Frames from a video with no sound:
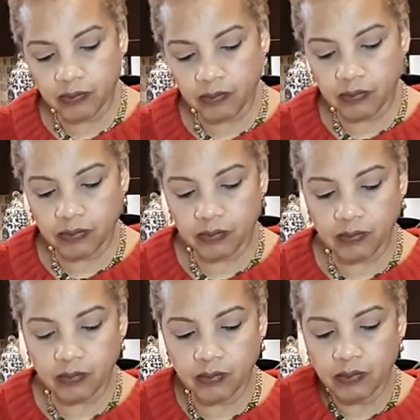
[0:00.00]

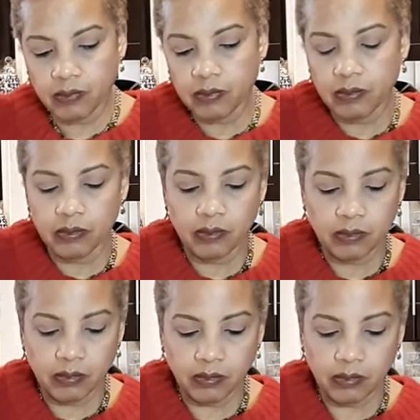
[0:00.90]

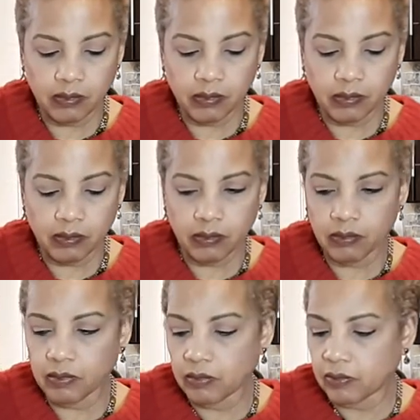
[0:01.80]
(silence)